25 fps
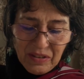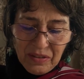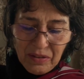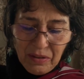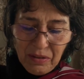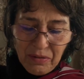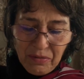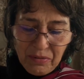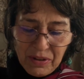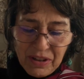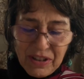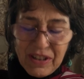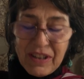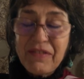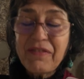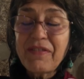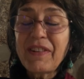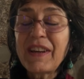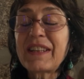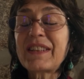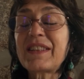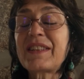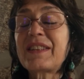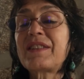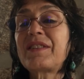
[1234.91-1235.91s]
the three
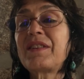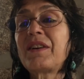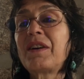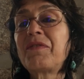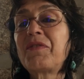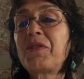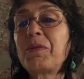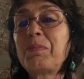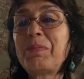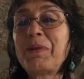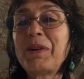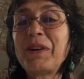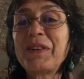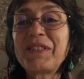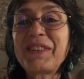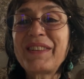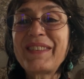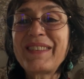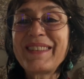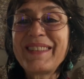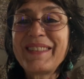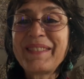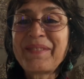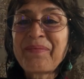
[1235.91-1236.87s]
defects of the pot.